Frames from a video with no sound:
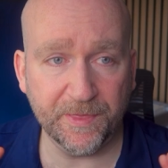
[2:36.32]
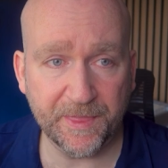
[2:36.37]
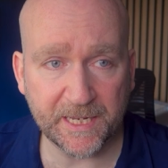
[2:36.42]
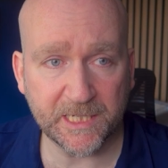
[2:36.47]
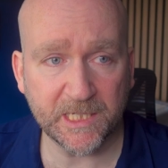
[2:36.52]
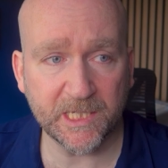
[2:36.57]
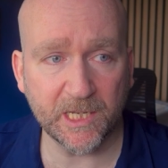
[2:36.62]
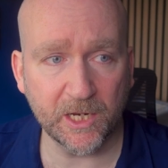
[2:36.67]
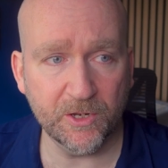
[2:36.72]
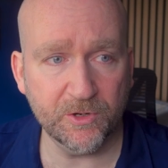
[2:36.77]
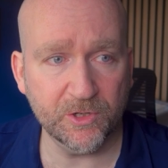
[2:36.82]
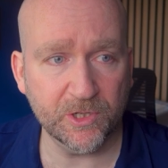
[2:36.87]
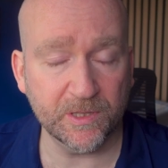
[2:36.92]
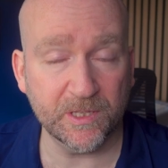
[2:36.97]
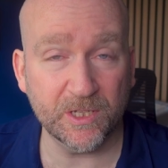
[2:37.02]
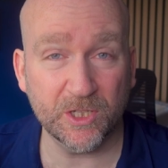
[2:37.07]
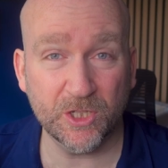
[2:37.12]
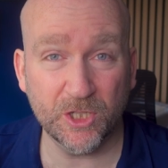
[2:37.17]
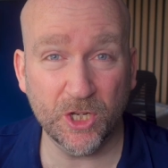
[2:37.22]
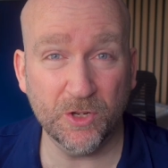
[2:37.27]
this solution,
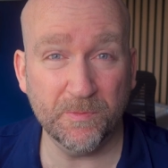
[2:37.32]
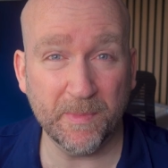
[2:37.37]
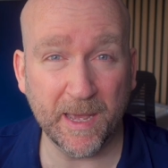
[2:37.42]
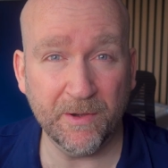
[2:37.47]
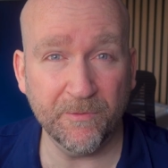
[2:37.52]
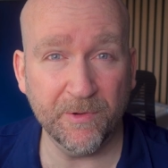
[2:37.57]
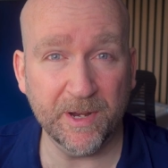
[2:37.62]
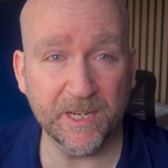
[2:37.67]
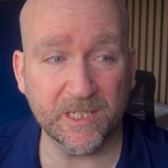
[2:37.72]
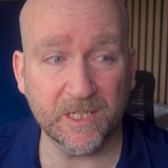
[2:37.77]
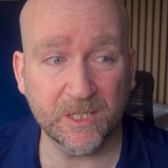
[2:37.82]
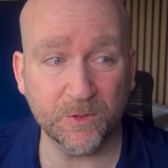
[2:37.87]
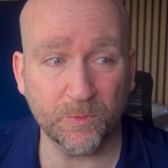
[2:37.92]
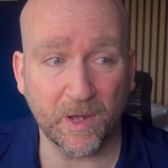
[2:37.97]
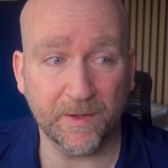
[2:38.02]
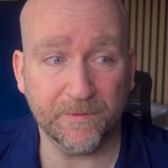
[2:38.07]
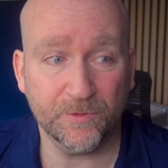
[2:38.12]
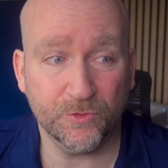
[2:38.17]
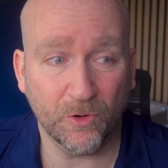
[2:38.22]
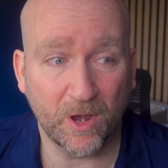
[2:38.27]
there's 2 main reasons
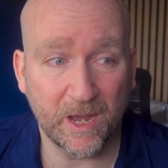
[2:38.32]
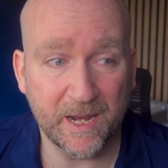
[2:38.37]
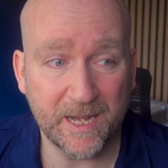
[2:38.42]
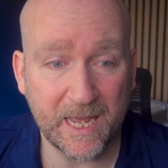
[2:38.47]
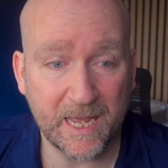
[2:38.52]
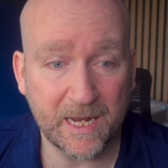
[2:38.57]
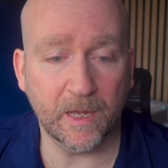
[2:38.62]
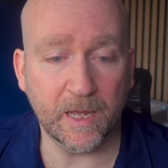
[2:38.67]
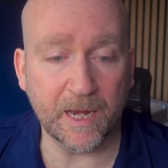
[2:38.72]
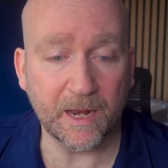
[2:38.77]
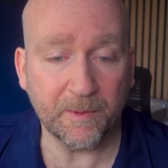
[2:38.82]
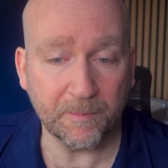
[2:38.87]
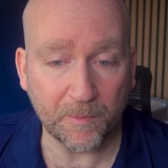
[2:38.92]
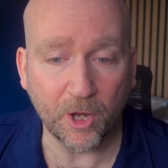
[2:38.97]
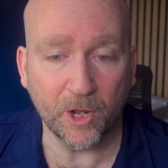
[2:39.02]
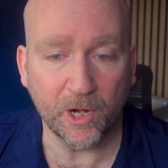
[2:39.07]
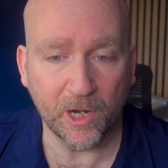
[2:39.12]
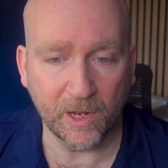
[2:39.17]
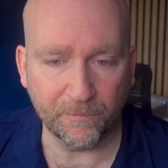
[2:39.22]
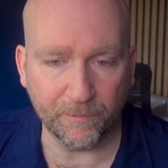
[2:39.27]
why I've tried it and I'm
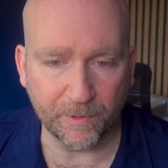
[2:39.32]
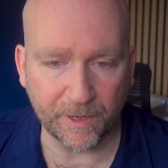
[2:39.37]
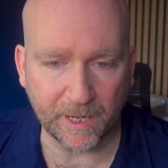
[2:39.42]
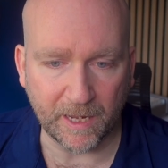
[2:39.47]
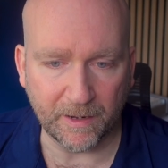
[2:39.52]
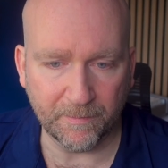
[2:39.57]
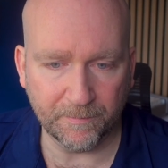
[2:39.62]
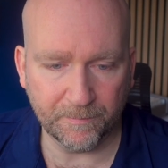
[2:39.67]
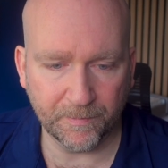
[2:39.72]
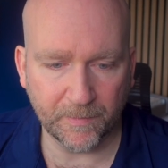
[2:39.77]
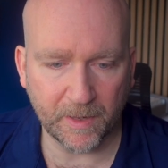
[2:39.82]
not in love with it.